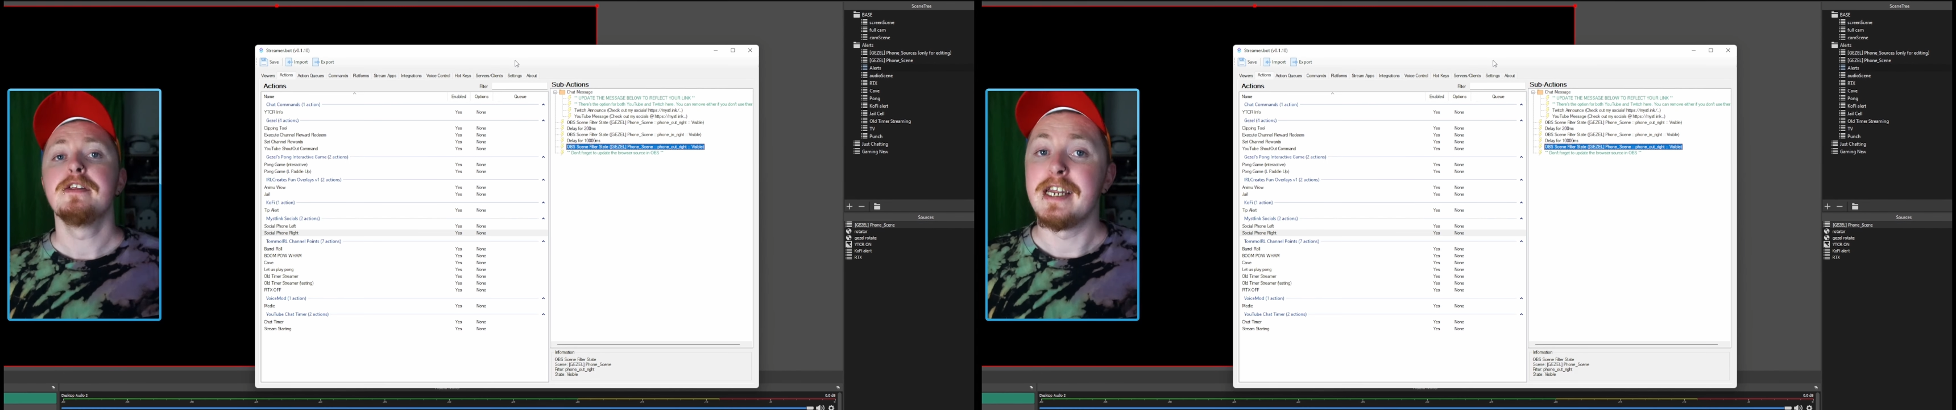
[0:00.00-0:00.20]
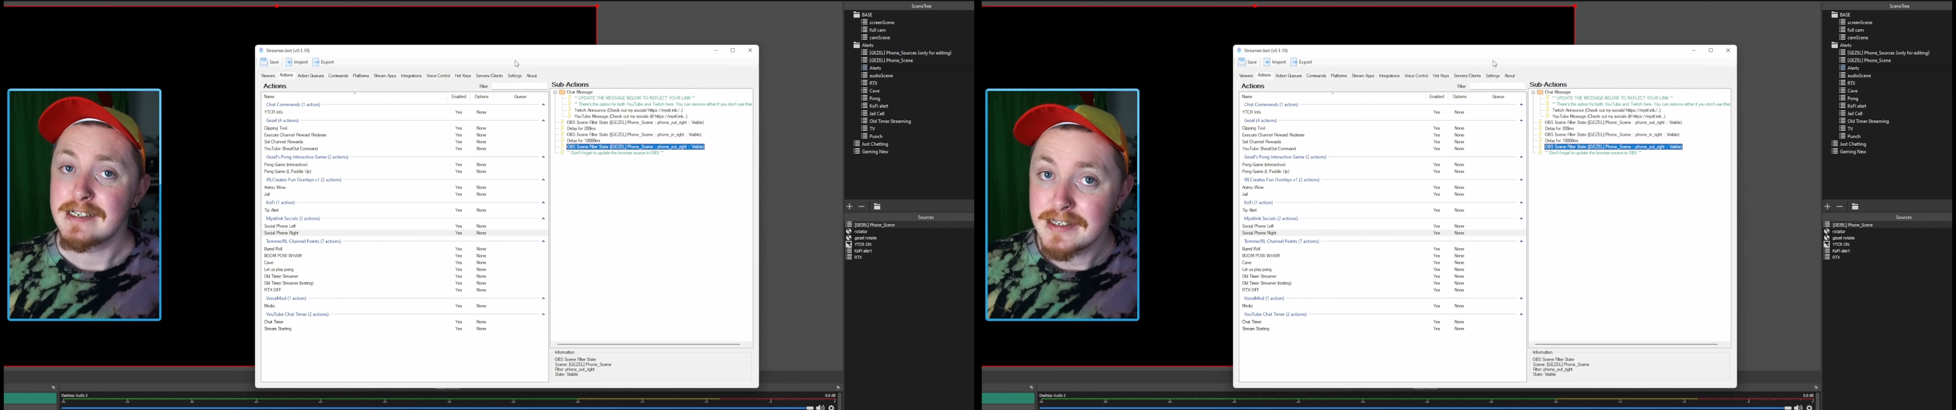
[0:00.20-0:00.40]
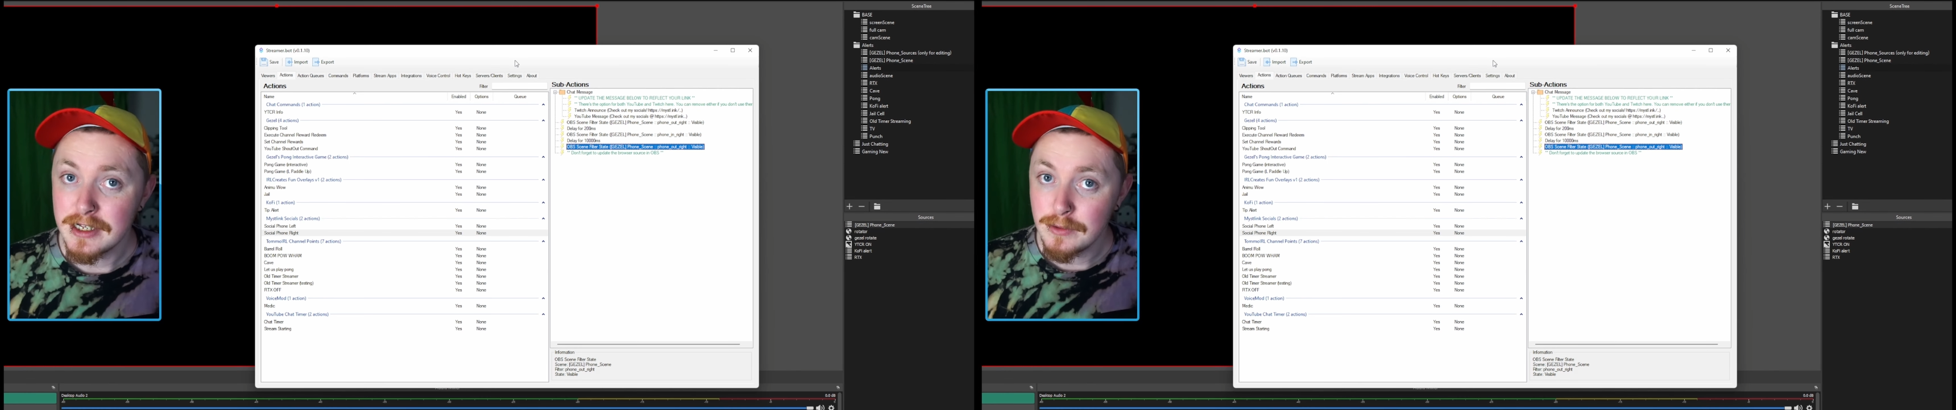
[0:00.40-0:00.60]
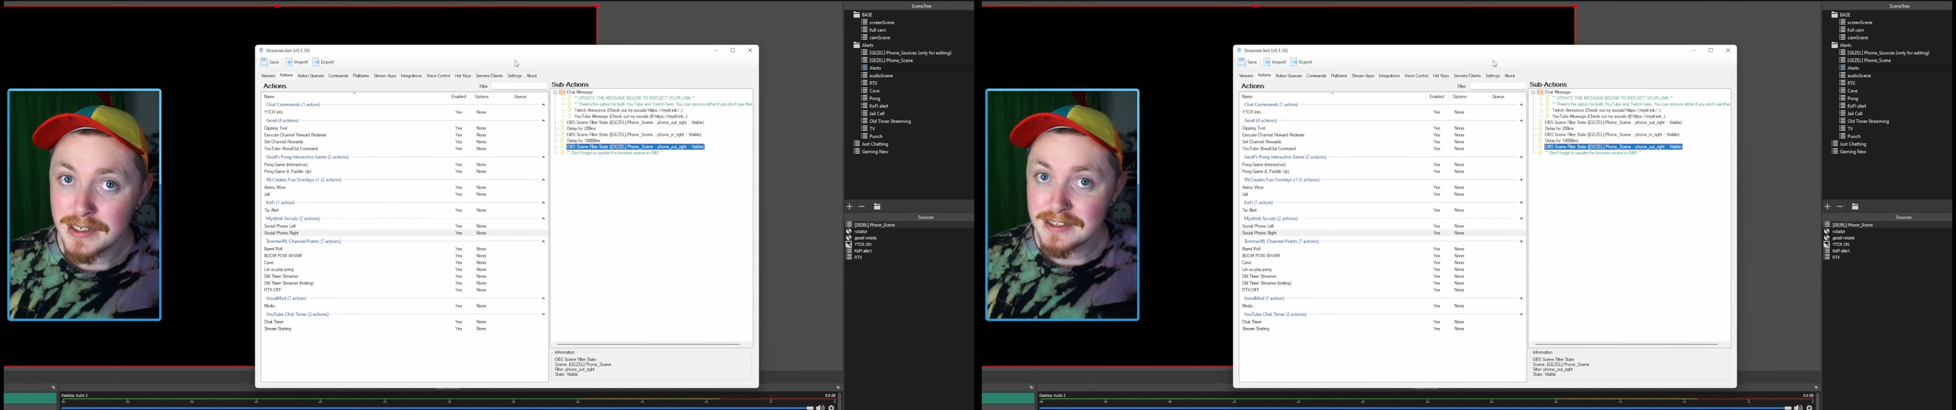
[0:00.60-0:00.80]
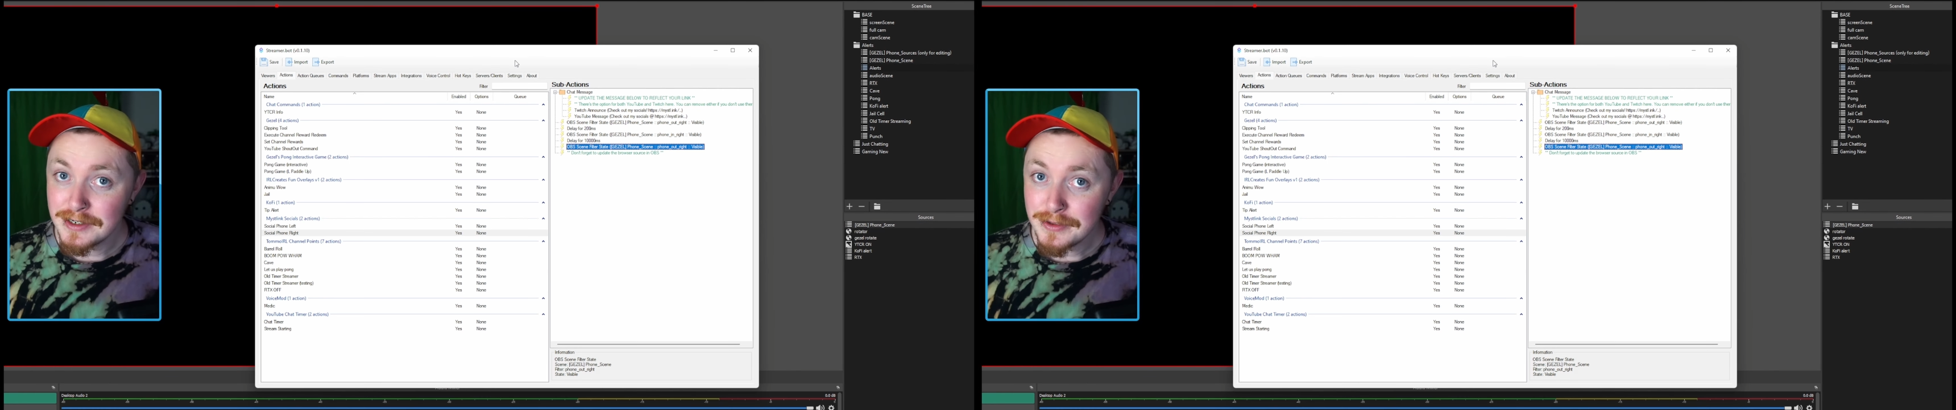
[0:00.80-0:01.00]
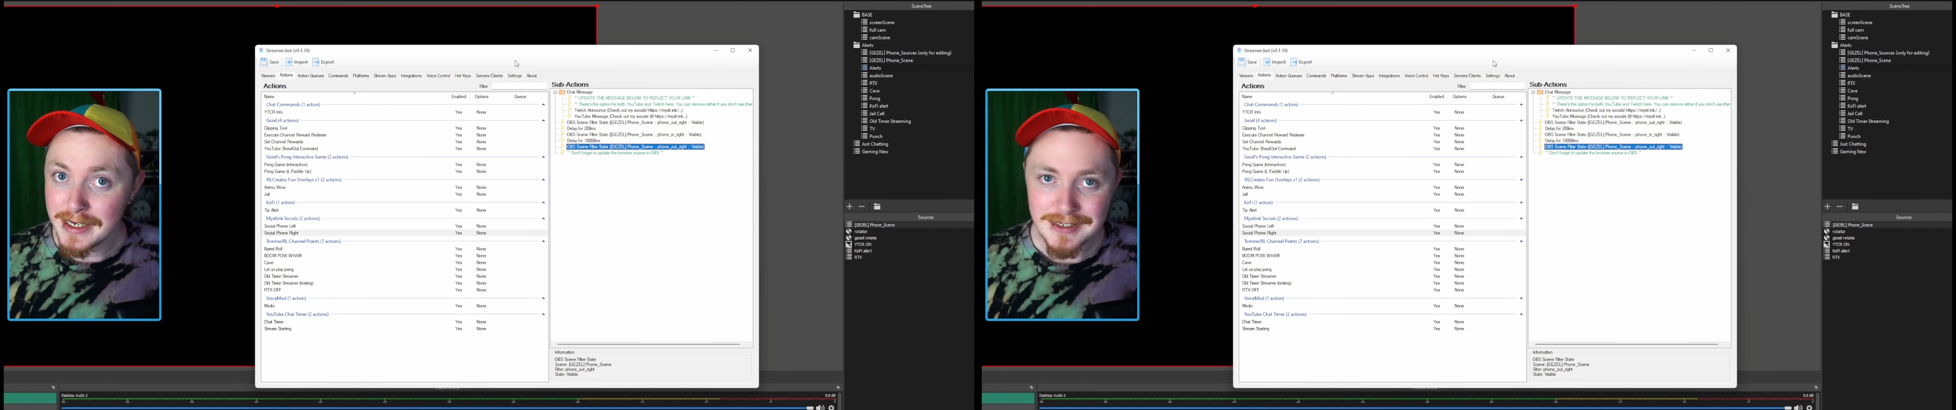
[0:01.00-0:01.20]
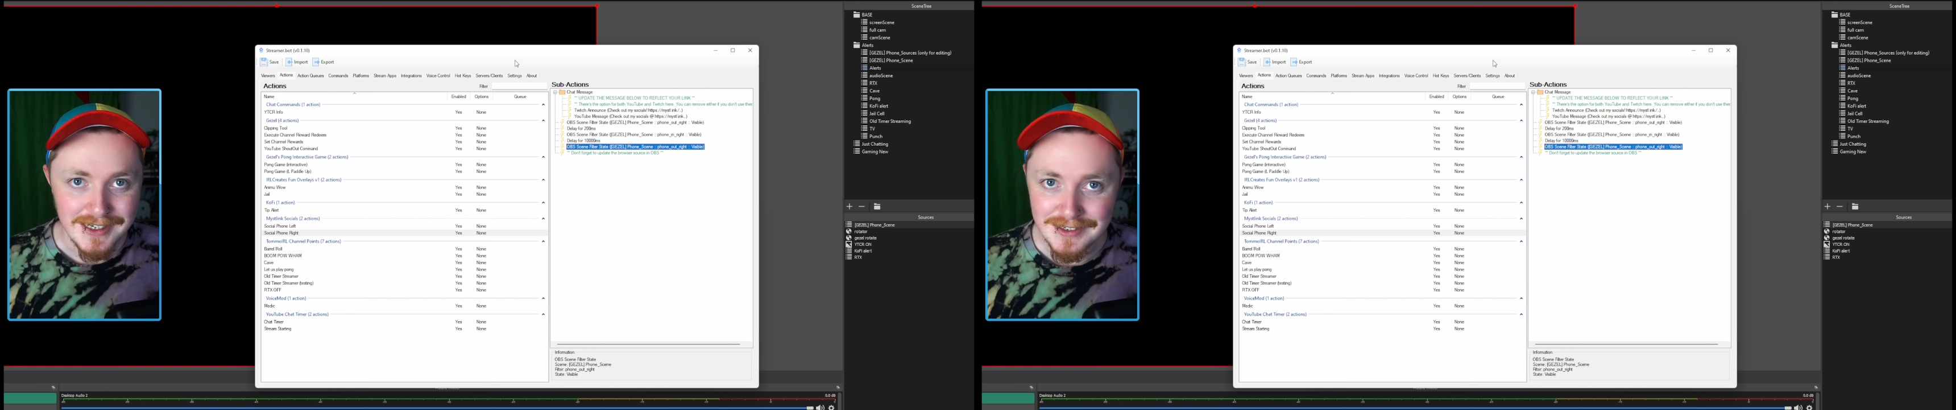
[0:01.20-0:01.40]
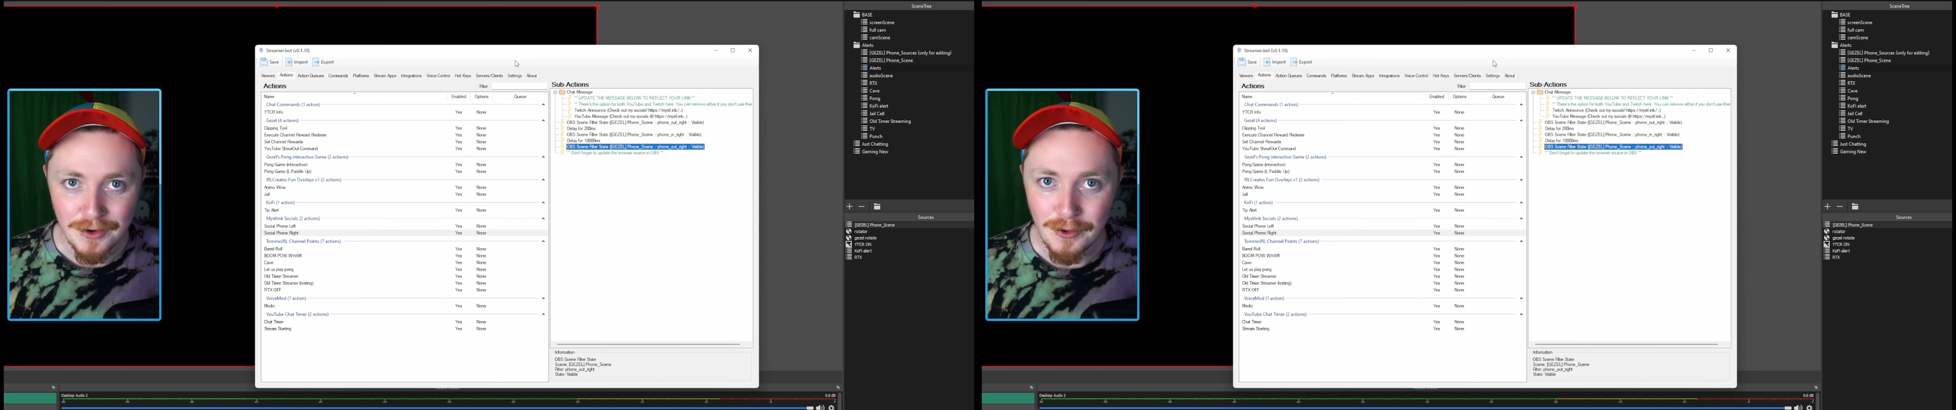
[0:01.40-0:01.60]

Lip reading: next thing you'll want to do then is